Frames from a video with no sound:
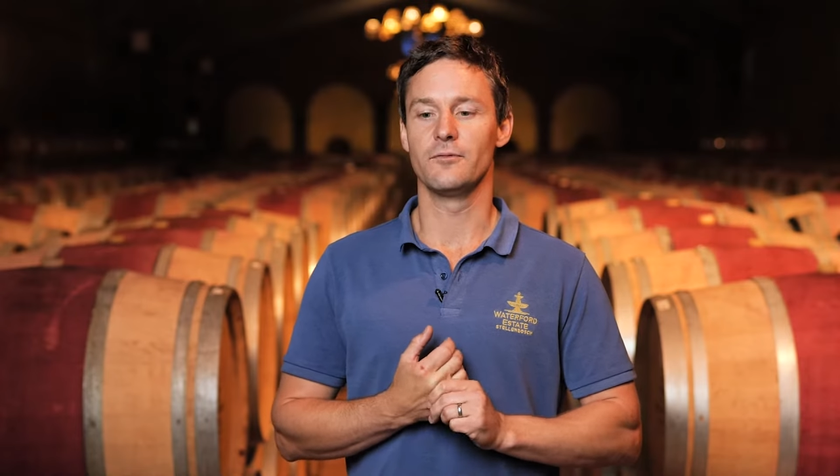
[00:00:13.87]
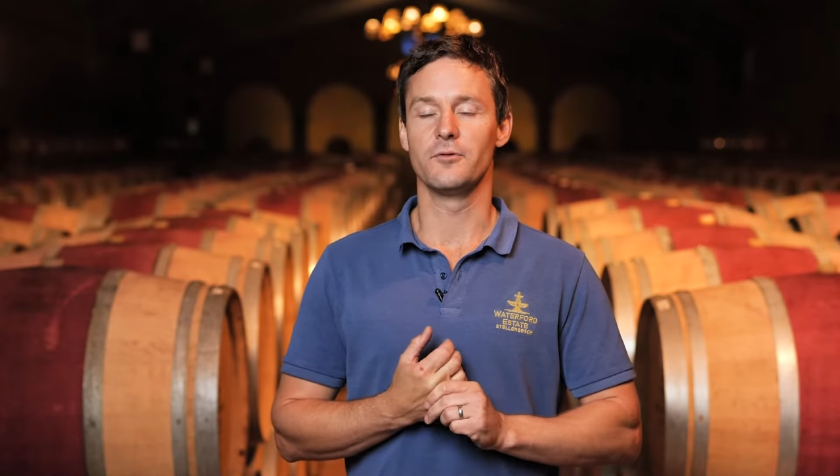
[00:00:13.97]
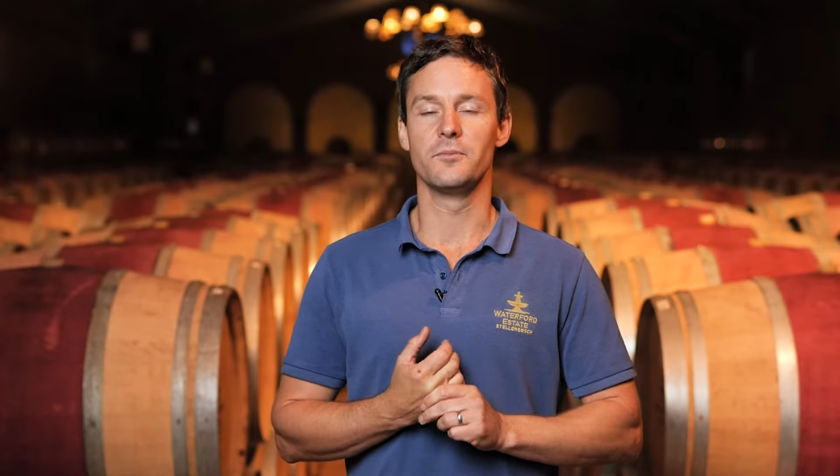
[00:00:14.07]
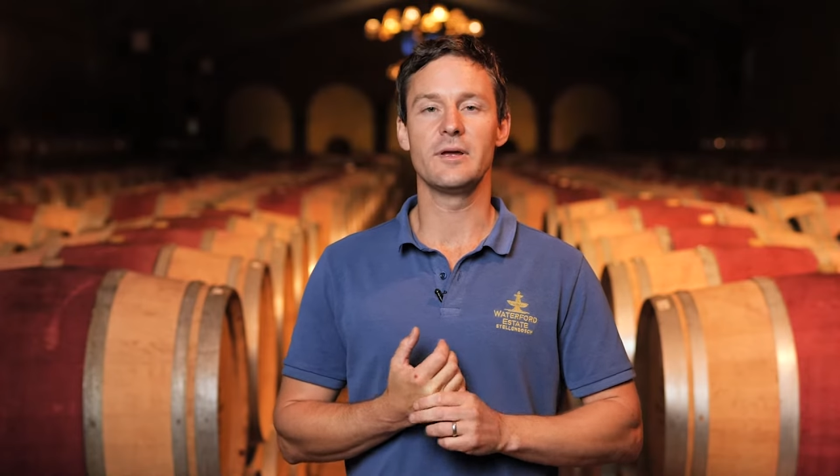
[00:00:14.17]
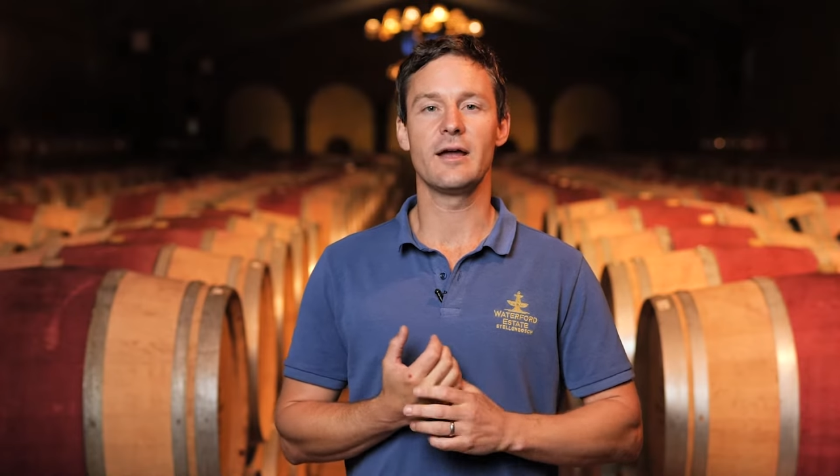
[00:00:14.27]

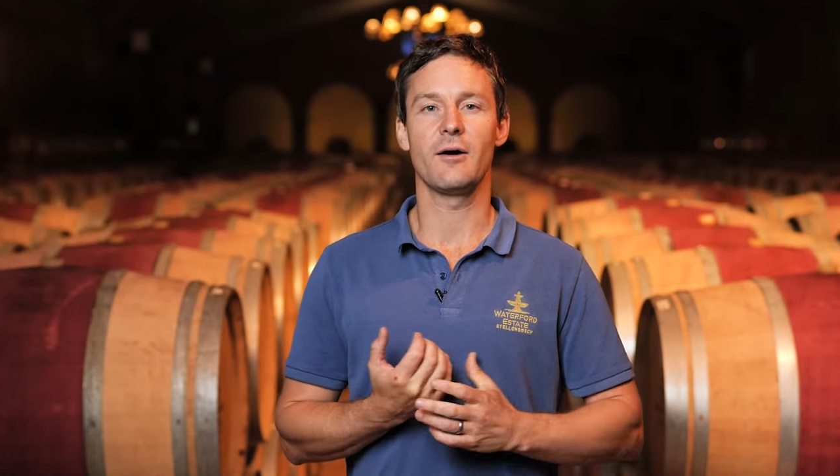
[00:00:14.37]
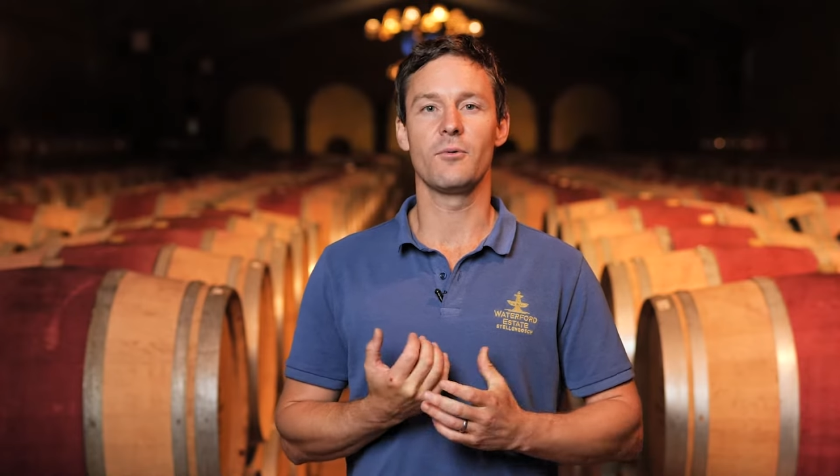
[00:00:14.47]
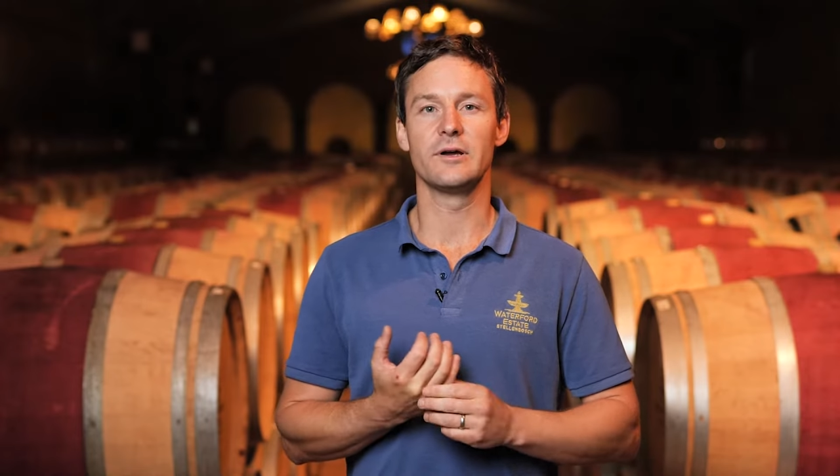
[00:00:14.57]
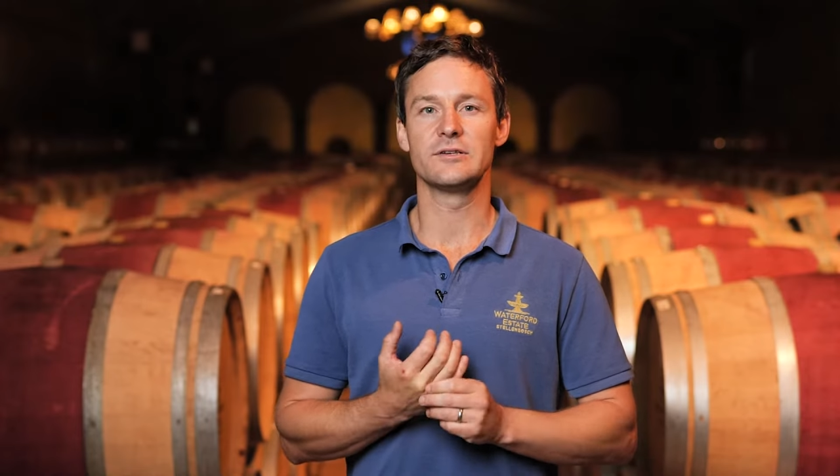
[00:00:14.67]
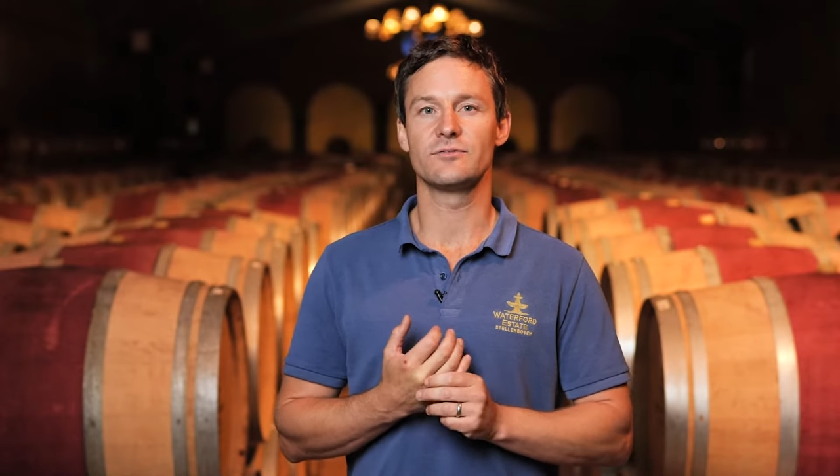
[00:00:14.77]
For me, I
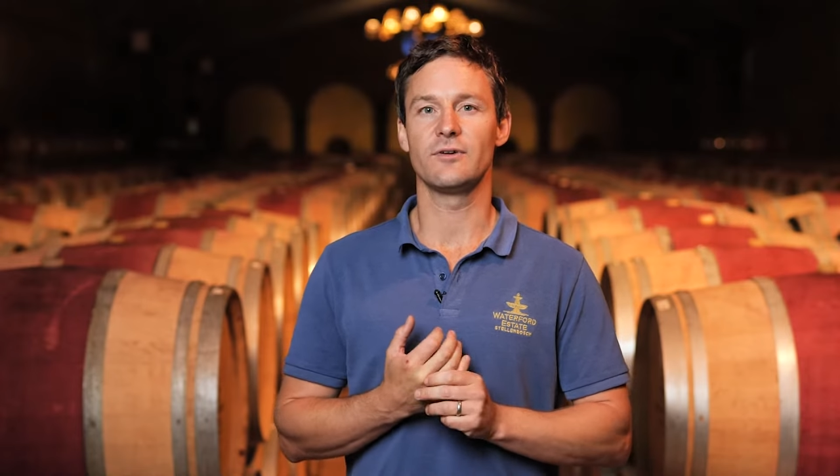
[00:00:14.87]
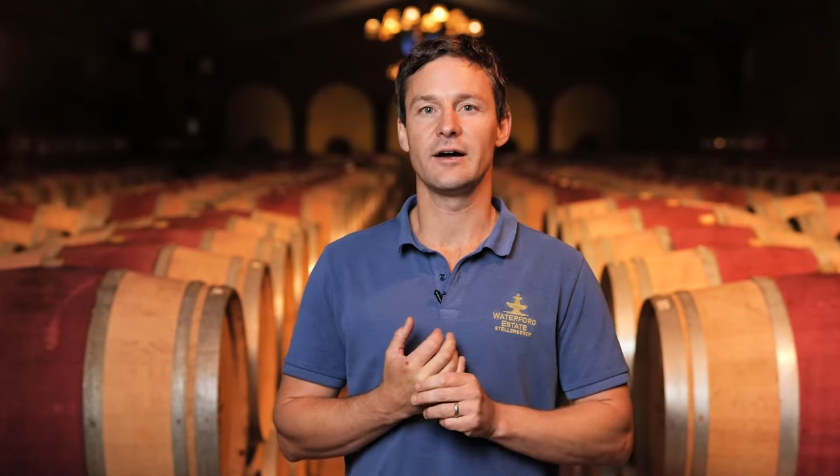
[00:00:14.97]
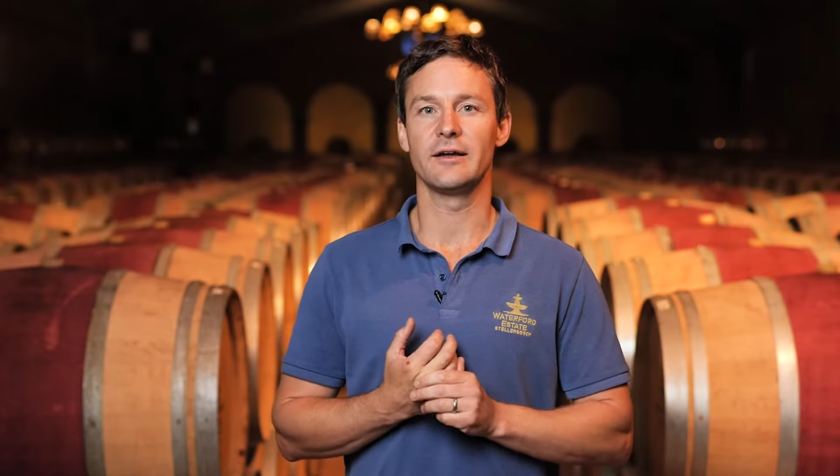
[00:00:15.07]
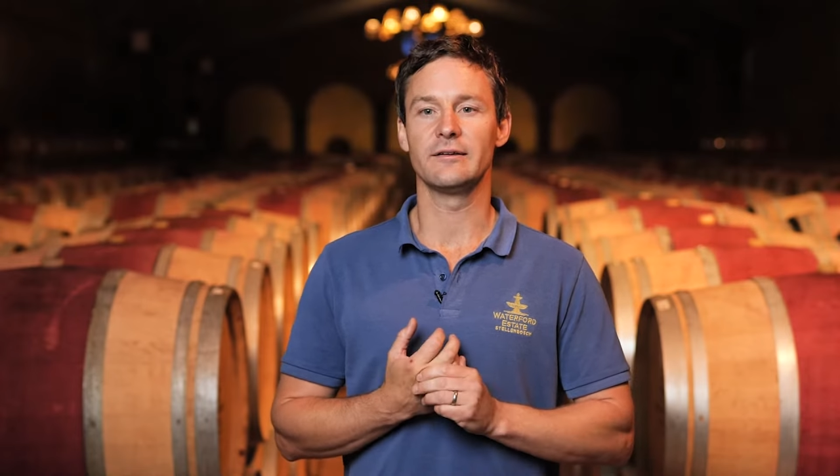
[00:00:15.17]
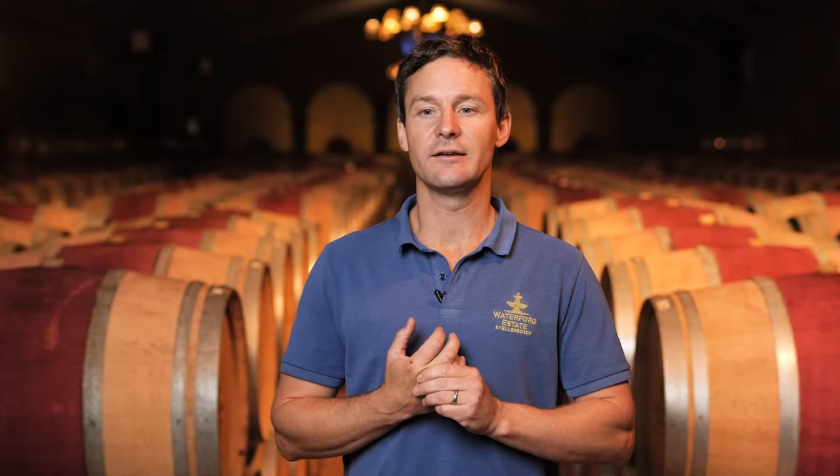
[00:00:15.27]
always
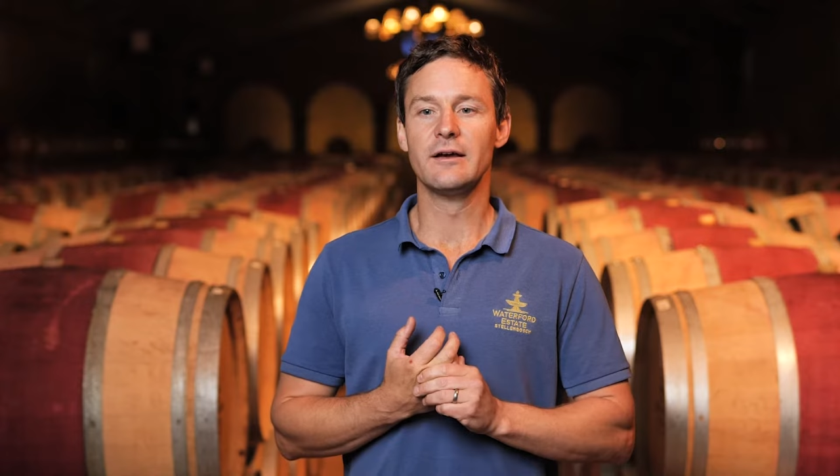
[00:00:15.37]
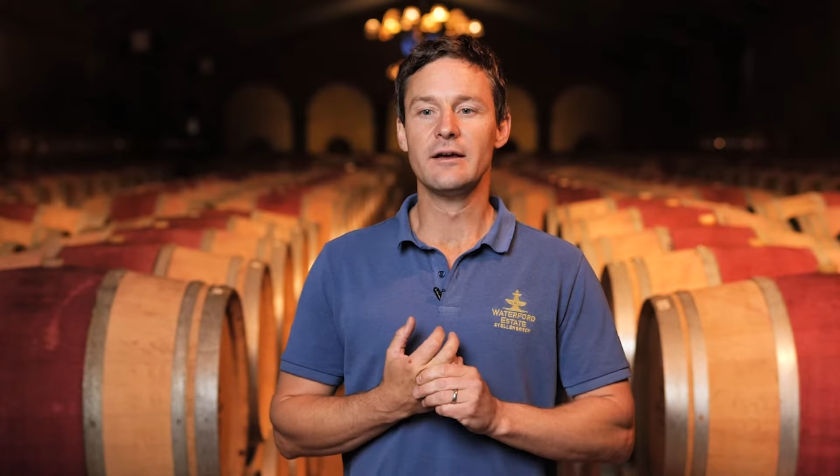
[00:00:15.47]
find